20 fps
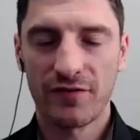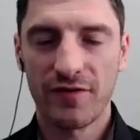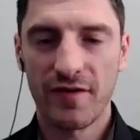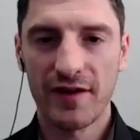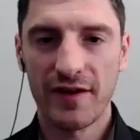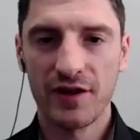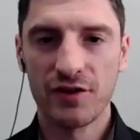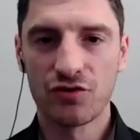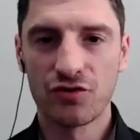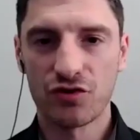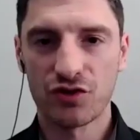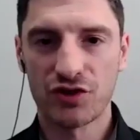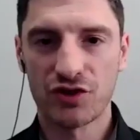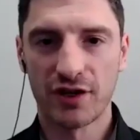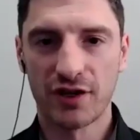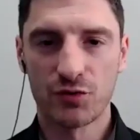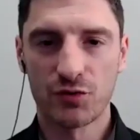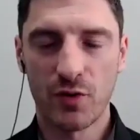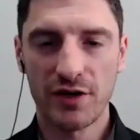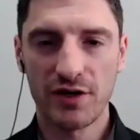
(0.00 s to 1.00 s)
very interesting
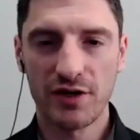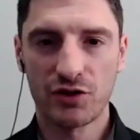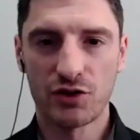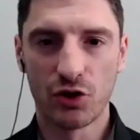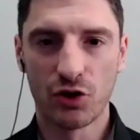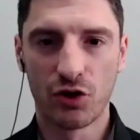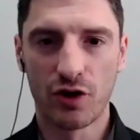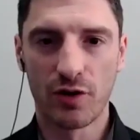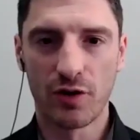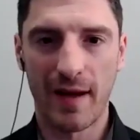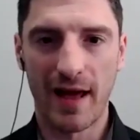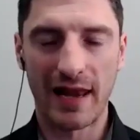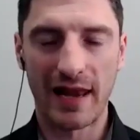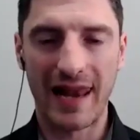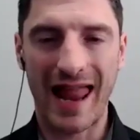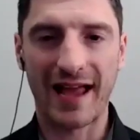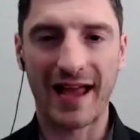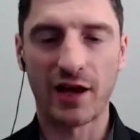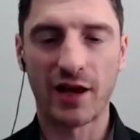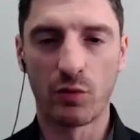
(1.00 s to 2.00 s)
because when you talk about
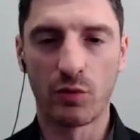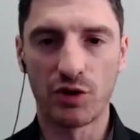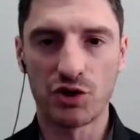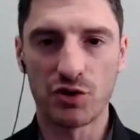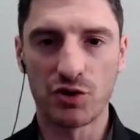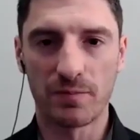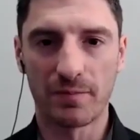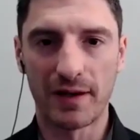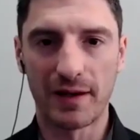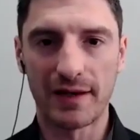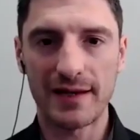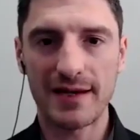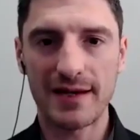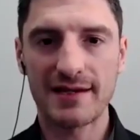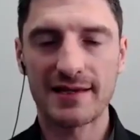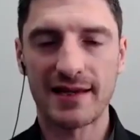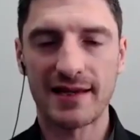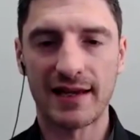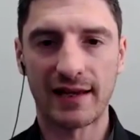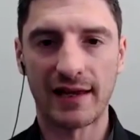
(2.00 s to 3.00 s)
language and
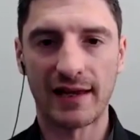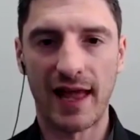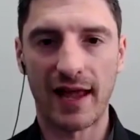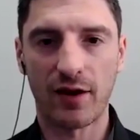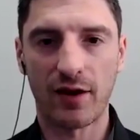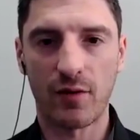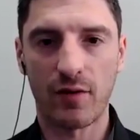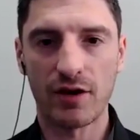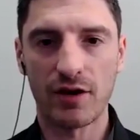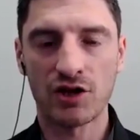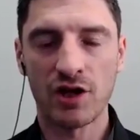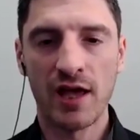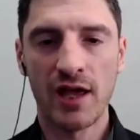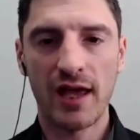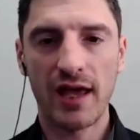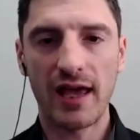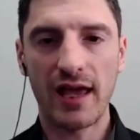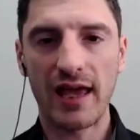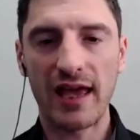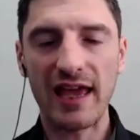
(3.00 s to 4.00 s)
policing language,
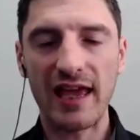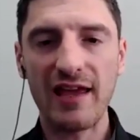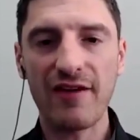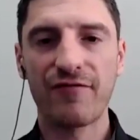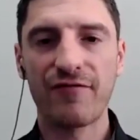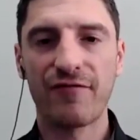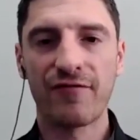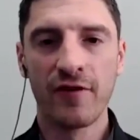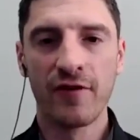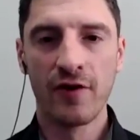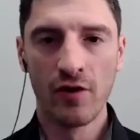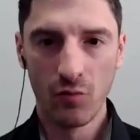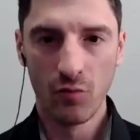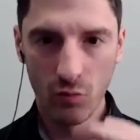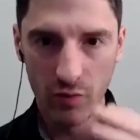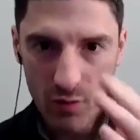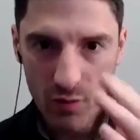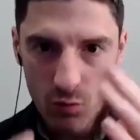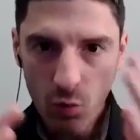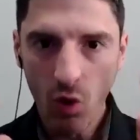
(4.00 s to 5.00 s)
if
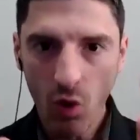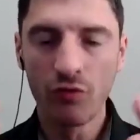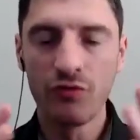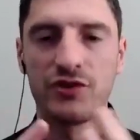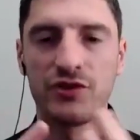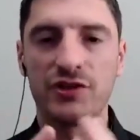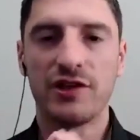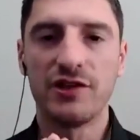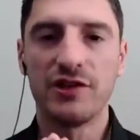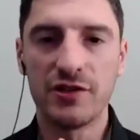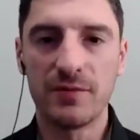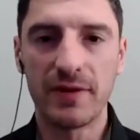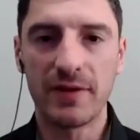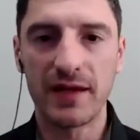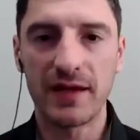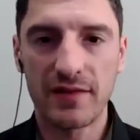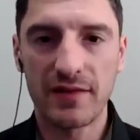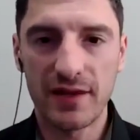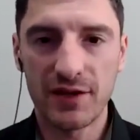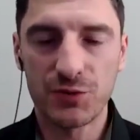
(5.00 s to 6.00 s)
we wanted to
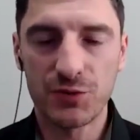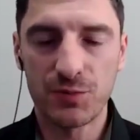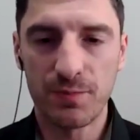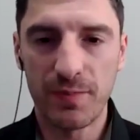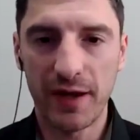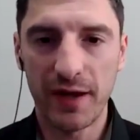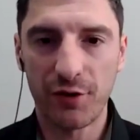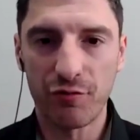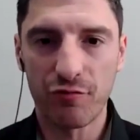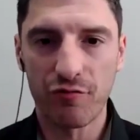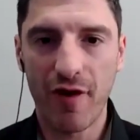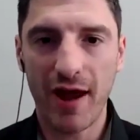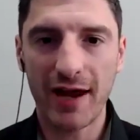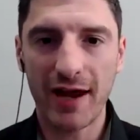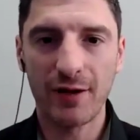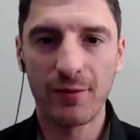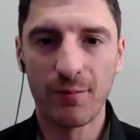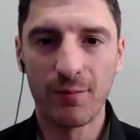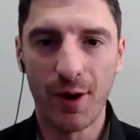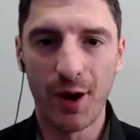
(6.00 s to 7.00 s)
be this big
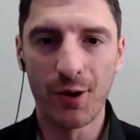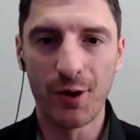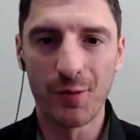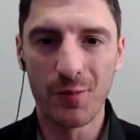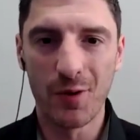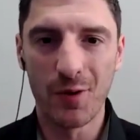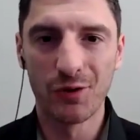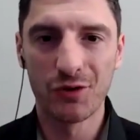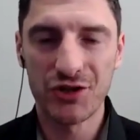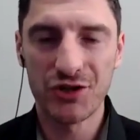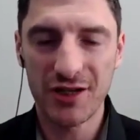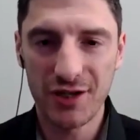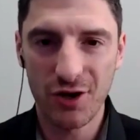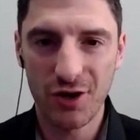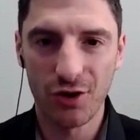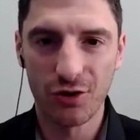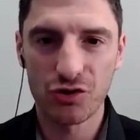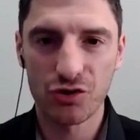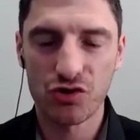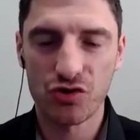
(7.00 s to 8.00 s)
rainbow
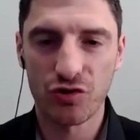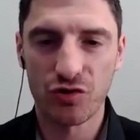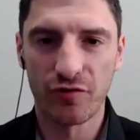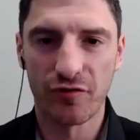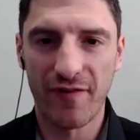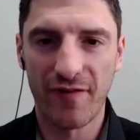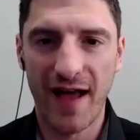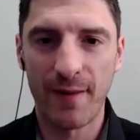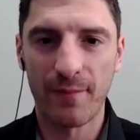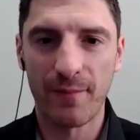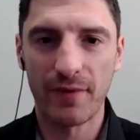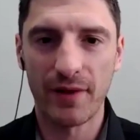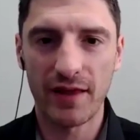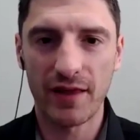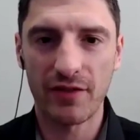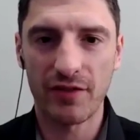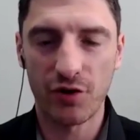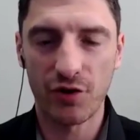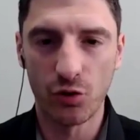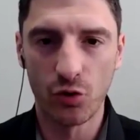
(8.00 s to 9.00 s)
multicultural family
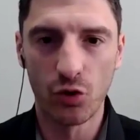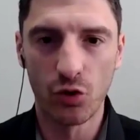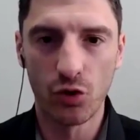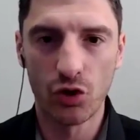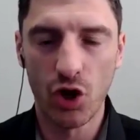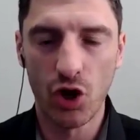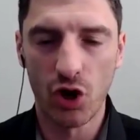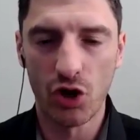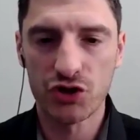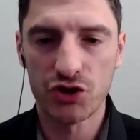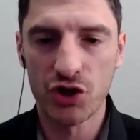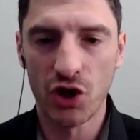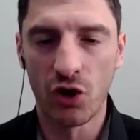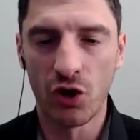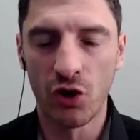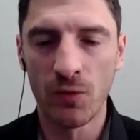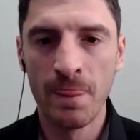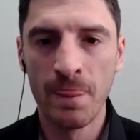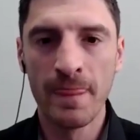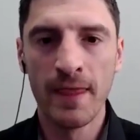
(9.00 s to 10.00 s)
that all got
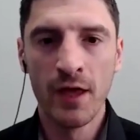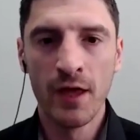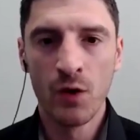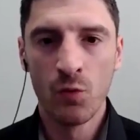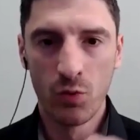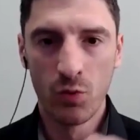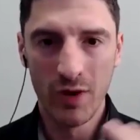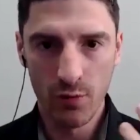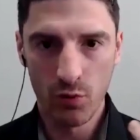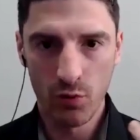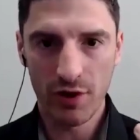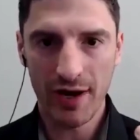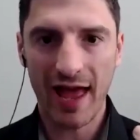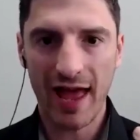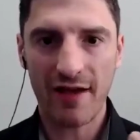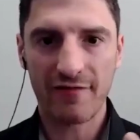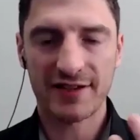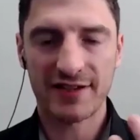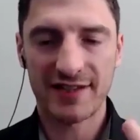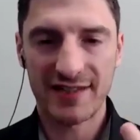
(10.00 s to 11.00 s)
on, we would
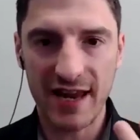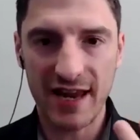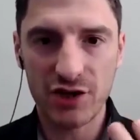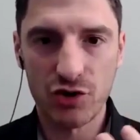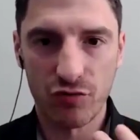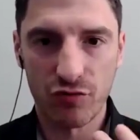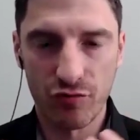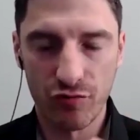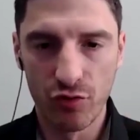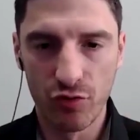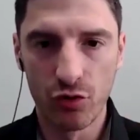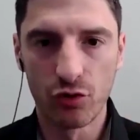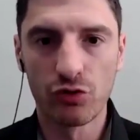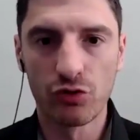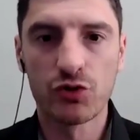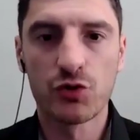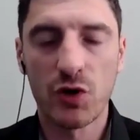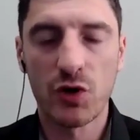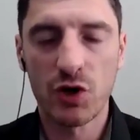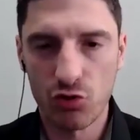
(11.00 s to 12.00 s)
have a set of
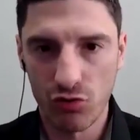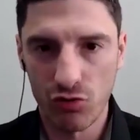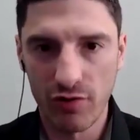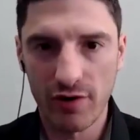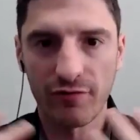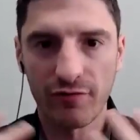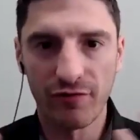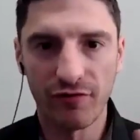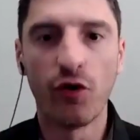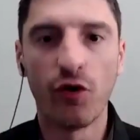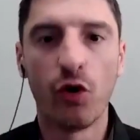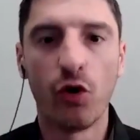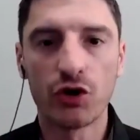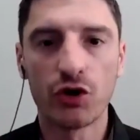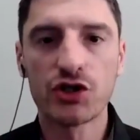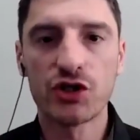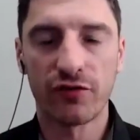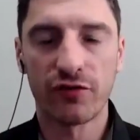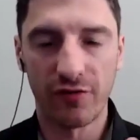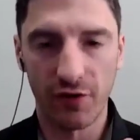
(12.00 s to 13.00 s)
rules which were
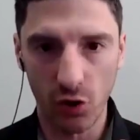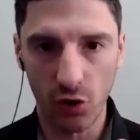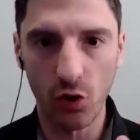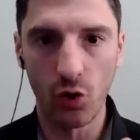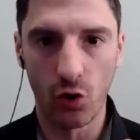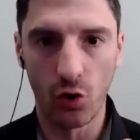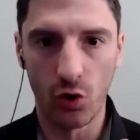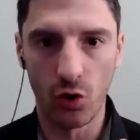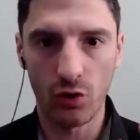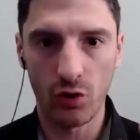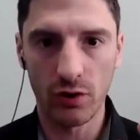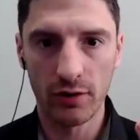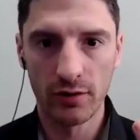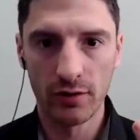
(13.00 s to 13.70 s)
enforced for all.